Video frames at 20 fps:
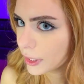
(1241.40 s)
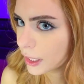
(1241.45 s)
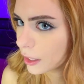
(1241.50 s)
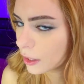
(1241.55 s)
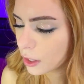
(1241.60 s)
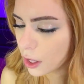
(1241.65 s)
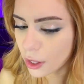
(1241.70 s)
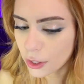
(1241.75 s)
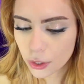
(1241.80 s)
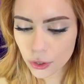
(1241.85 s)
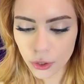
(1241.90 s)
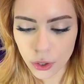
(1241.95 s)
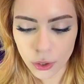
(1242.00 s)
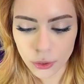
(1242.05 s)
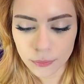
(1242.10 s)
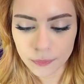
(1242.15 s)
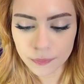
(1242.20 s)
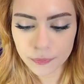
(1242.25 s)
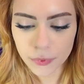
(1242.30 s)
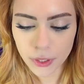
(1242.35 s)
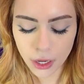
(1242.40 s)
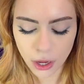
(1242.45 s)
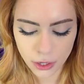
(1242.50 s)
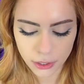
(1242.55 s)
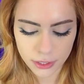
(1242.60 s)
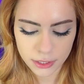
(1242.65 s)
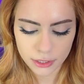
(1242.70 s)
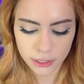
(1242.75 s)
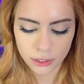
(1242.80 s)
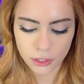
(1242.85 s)
Not at all.
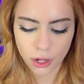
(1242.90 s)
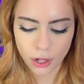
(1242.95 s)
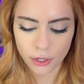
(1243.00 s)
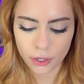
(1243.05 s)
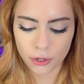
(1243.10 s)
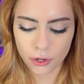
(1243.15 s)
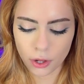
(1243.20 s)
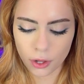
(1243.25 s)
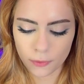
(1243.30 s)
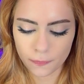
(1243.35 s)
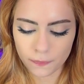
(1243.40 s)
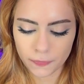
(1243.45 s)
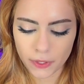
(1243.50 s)
Honestly, not at all.